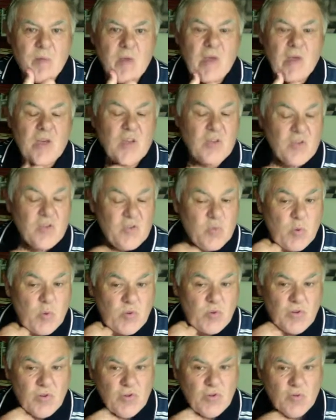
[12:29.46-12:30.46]
A
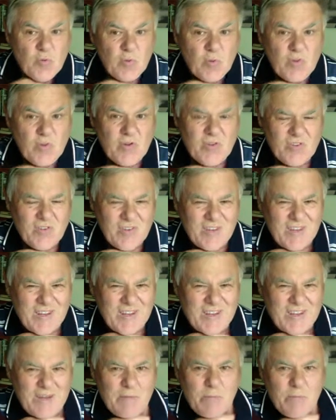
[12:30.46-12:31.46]
Zug is an
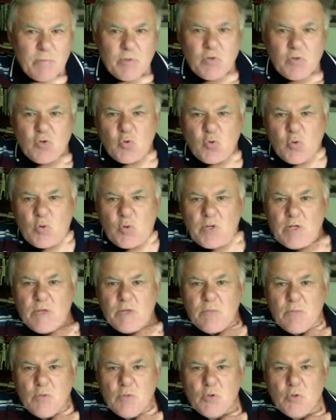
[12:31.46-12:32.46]
in-between
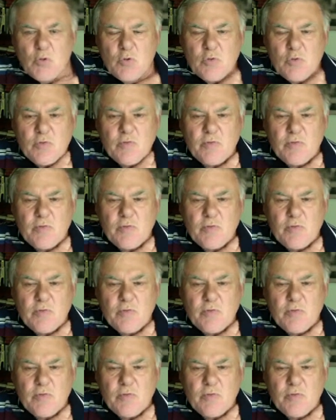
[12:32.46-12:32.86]
move.